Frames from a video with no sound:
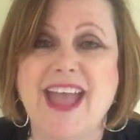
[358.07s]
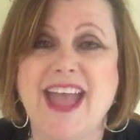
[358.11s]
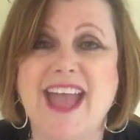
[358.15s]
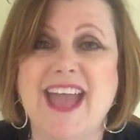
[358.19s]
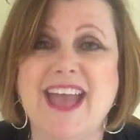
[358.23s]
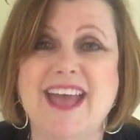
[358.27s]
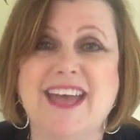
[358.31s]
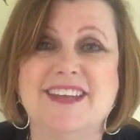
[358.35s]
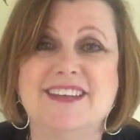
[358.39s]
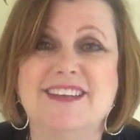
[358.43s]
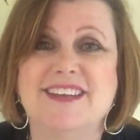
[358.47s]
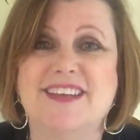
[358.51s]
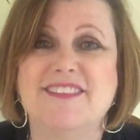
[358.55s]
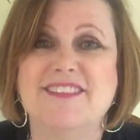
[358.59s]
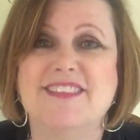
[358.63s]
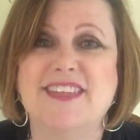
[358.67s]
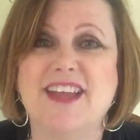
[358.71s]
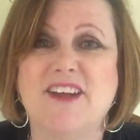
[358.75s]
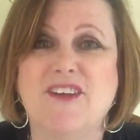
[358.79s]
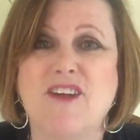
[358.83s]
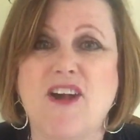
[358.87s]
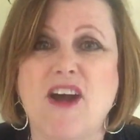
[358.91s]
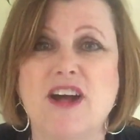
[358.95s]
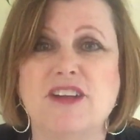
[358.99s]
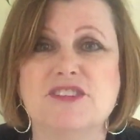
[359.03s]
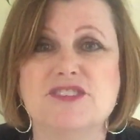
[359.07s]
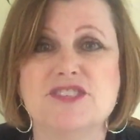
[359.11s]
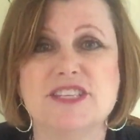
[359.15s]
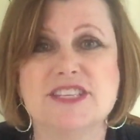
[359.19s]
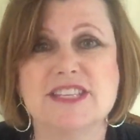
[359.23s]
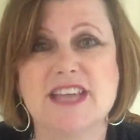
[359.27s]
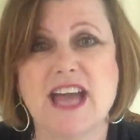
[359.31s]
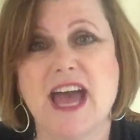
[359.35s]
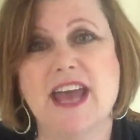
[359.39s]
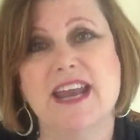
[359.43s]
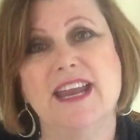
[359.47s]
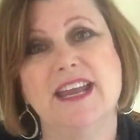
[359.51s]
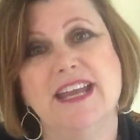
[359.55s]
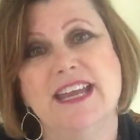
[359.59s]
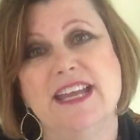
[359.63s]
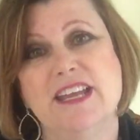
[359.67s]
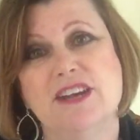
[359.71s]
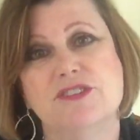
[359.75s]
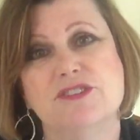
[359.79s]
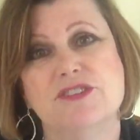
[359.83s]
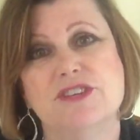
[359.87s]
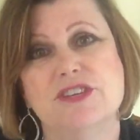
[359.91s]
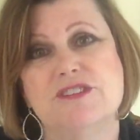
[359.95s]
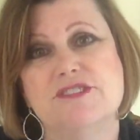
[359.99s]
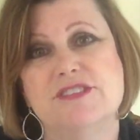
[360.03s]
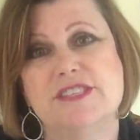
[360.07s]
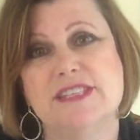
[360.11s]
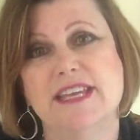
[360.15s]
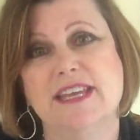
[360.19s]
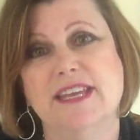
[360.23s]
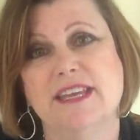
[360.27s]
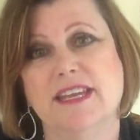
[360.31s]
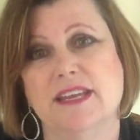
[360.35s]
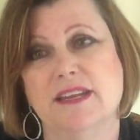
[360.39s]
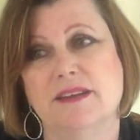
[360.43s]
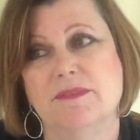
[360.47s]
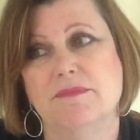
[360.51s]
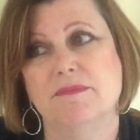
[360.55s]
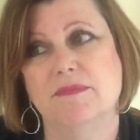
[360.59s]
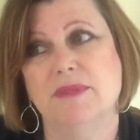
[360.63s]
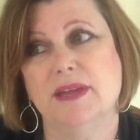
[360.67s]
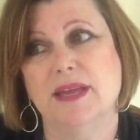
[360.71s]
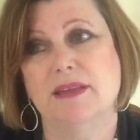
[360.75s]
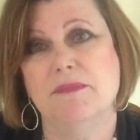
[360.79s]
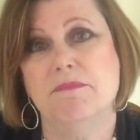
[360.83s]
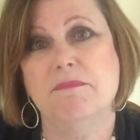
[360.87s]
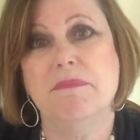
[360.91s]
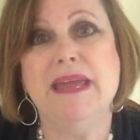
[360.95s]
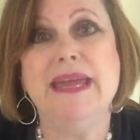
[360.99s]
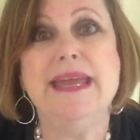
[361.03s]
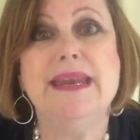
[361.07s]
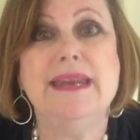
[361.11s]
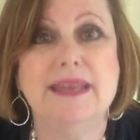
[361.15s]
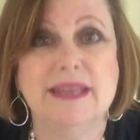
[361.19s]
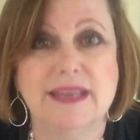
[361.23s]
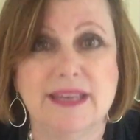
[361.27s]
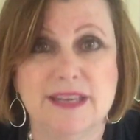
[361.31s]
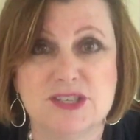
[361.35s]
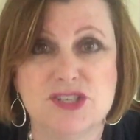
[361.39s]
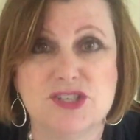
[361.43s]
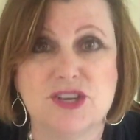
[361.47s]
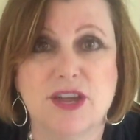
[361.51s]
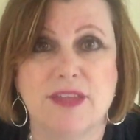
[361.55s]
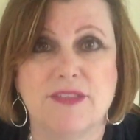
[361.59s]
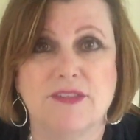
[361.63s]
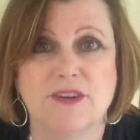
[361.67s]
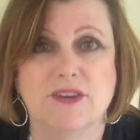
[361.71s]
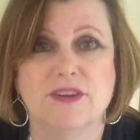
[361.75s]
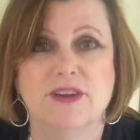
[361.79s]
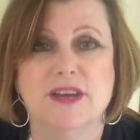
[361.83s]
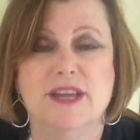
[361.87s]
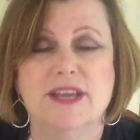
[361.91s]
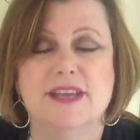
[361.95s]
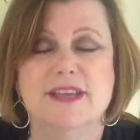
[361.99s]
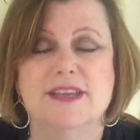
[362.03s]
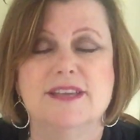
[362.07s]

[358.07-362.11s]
and they're all just kind of introducing and meeting each other.